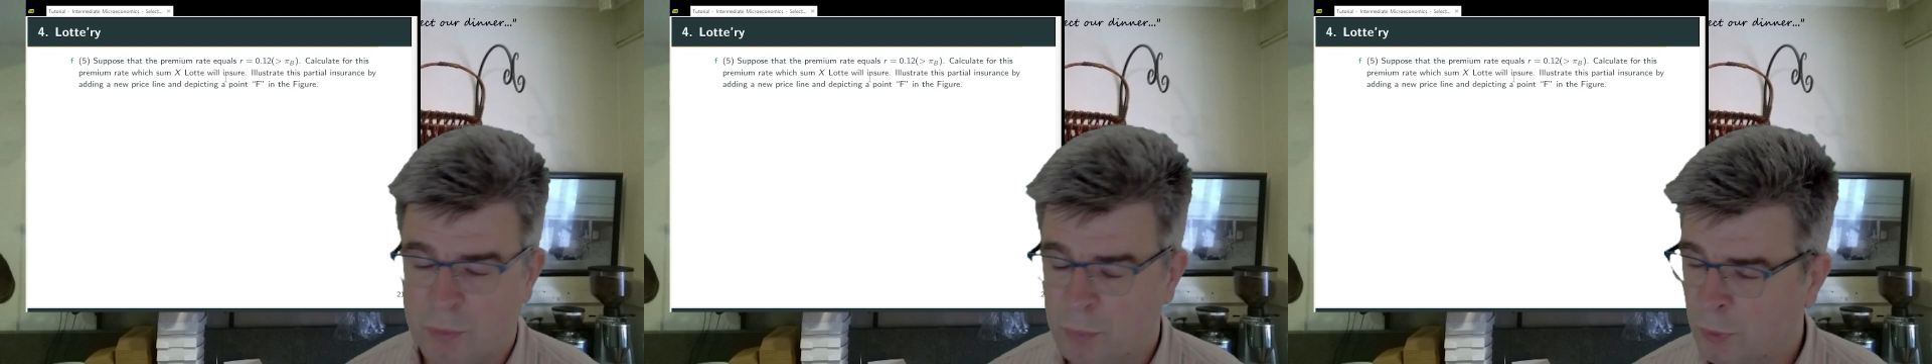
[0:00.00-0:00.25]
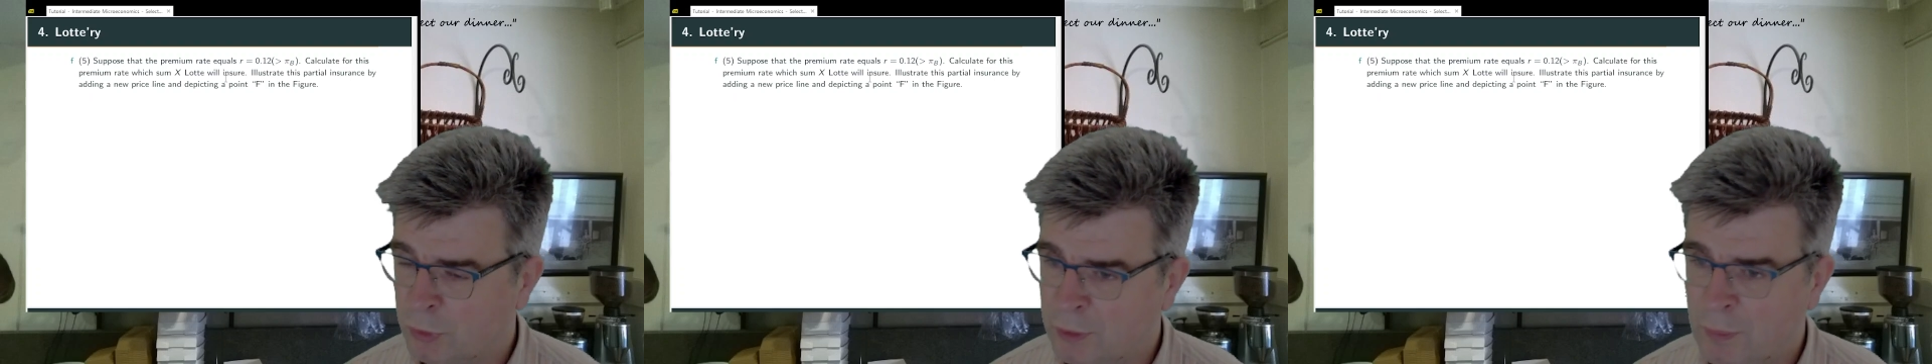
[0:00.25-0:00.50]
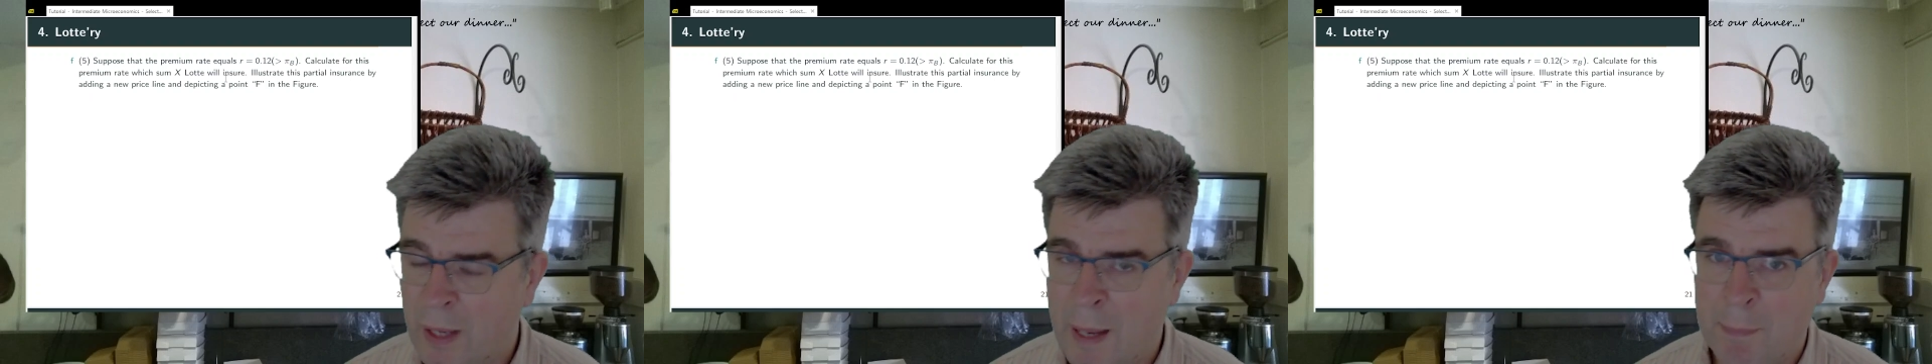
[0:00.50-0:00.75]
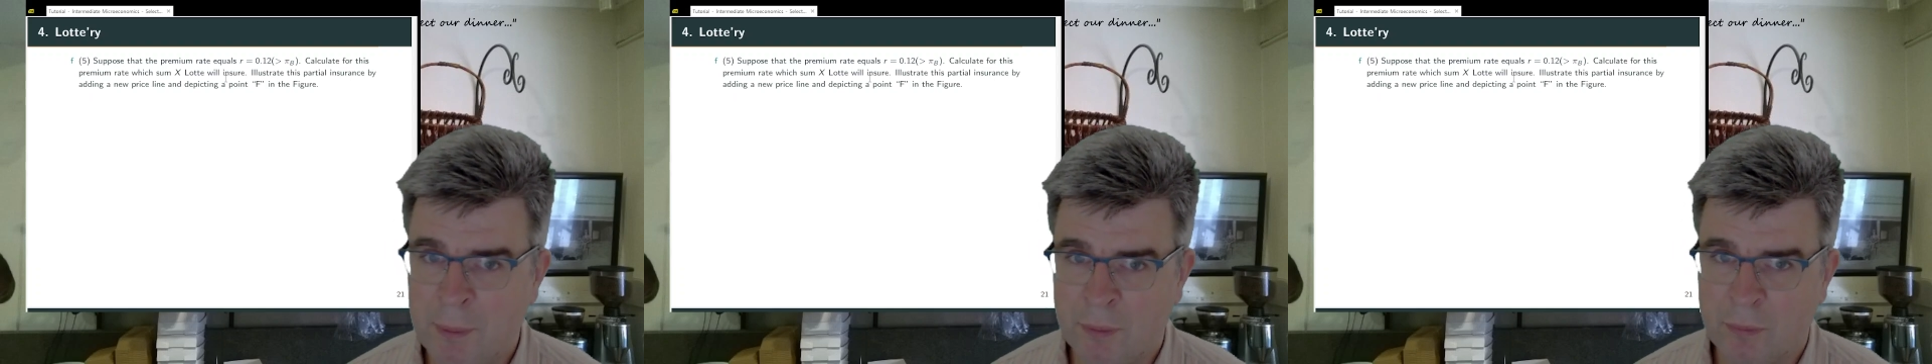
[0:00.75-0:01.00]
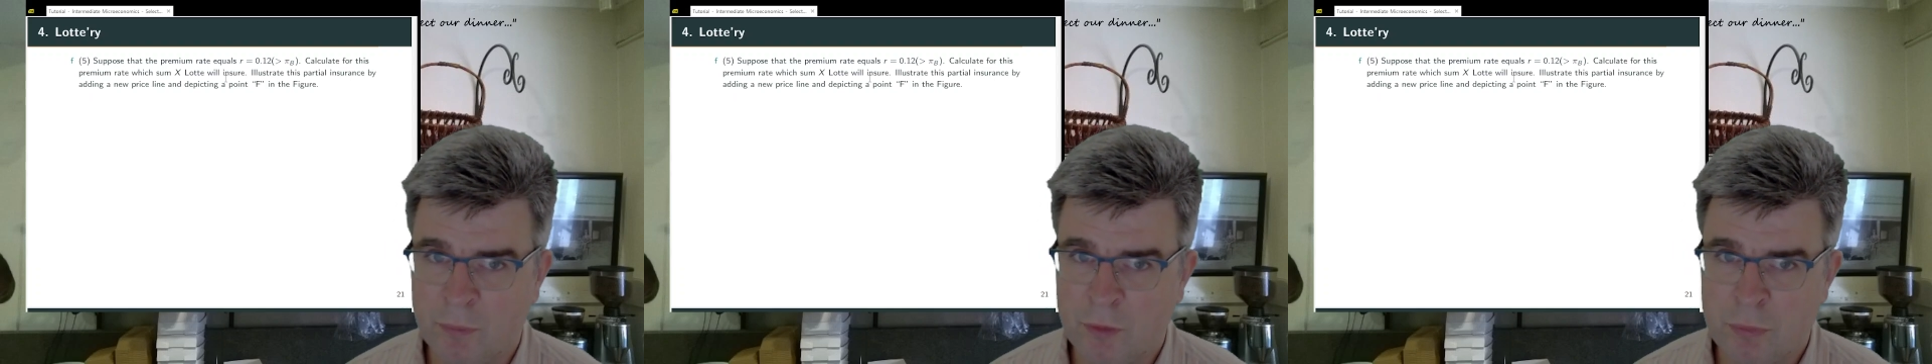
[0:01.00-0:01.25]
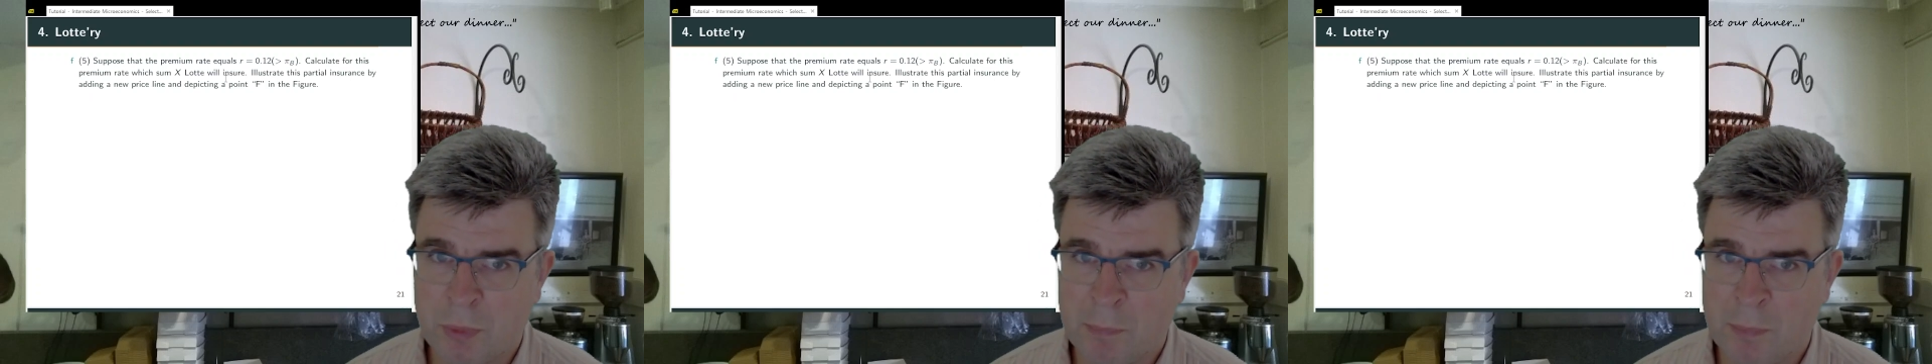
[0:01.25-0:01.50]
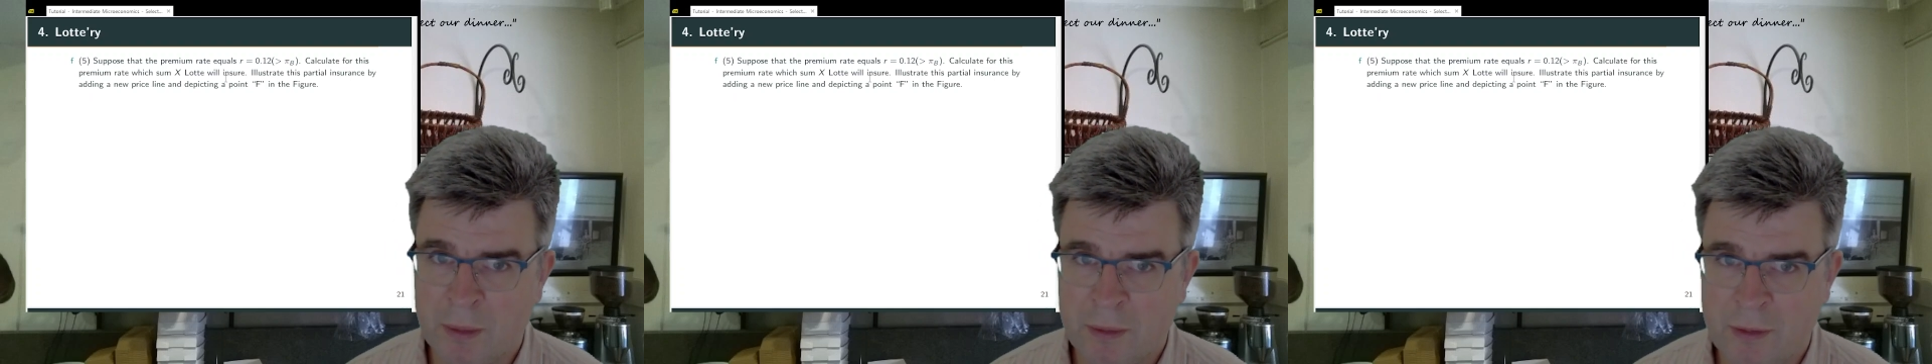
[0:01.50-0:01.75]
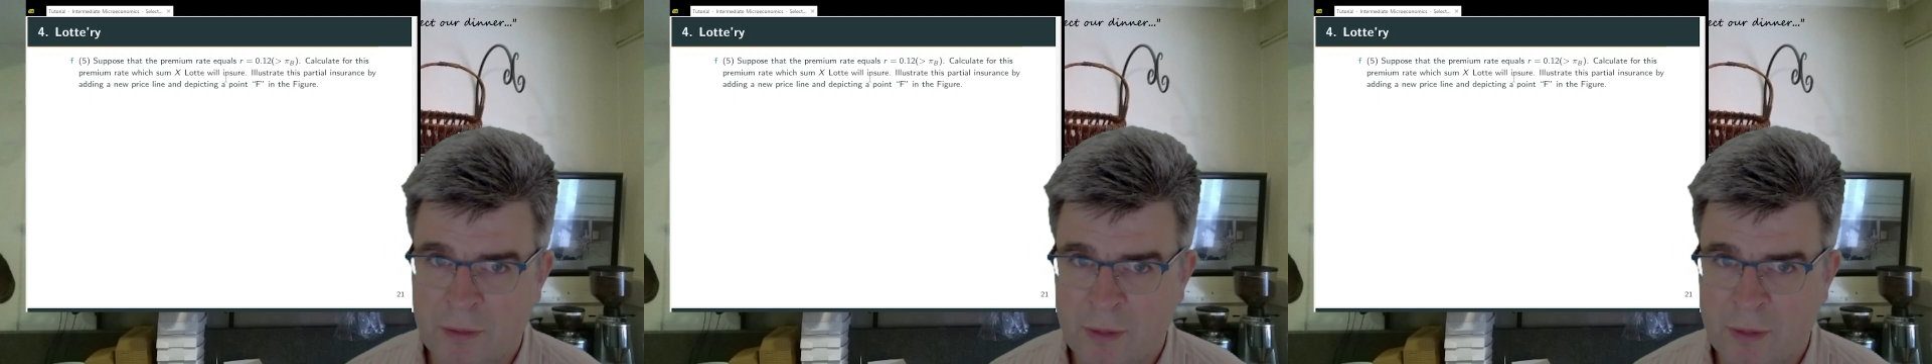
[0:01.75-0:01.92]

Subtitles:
will still happen with probability